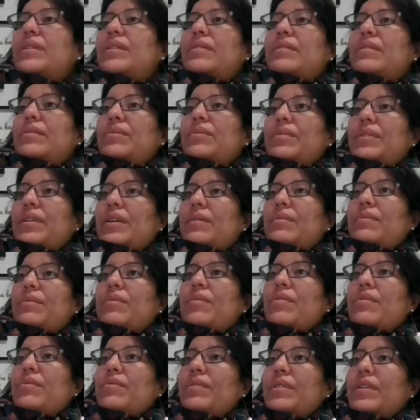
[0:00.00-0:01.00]

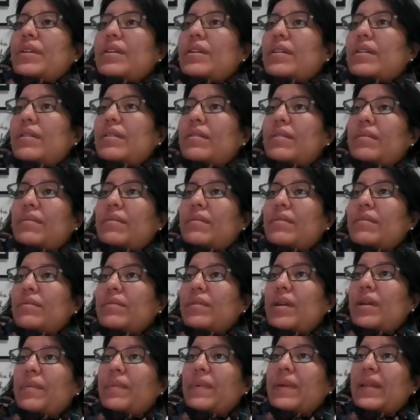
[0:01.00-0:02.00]

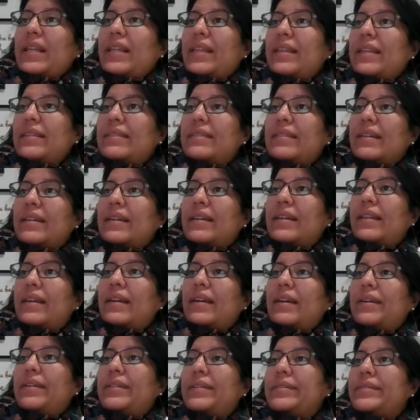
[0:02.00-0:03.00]
una vela de esta
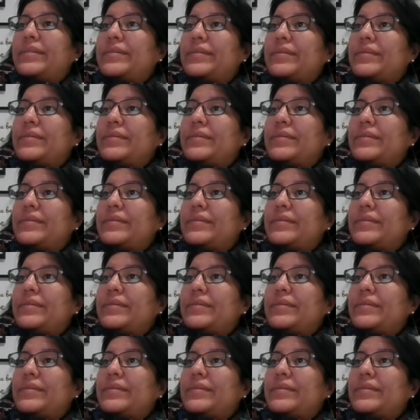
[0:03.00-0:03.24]
caraja.